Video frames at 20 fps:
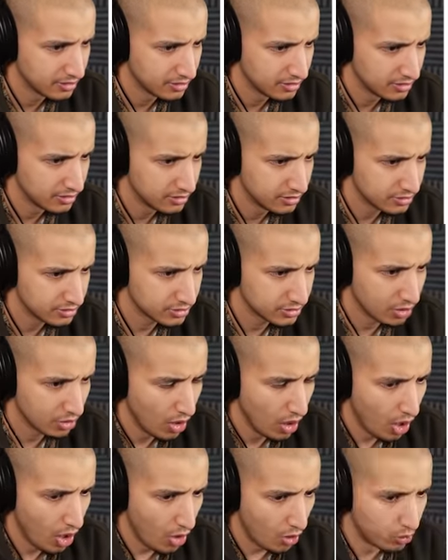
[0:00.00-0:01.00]
out. Let's go.
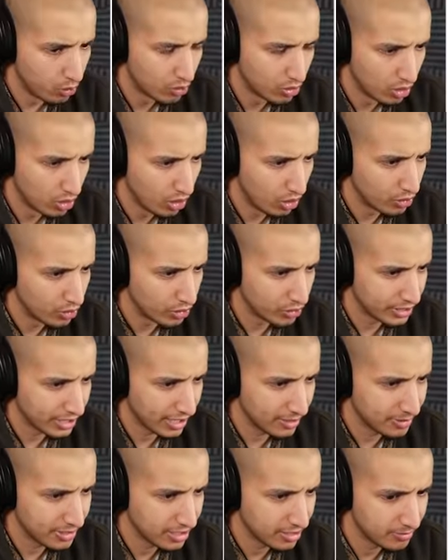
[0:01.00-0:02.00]
Oh, oh no, you gotta
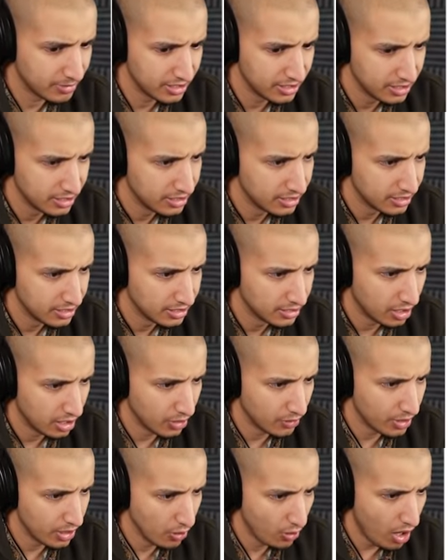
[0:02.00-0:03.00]
be kidding me. Oh,
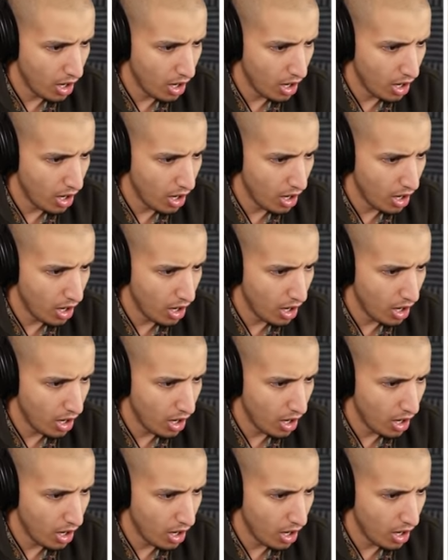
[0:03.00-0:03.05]
oh no. Oh, oh,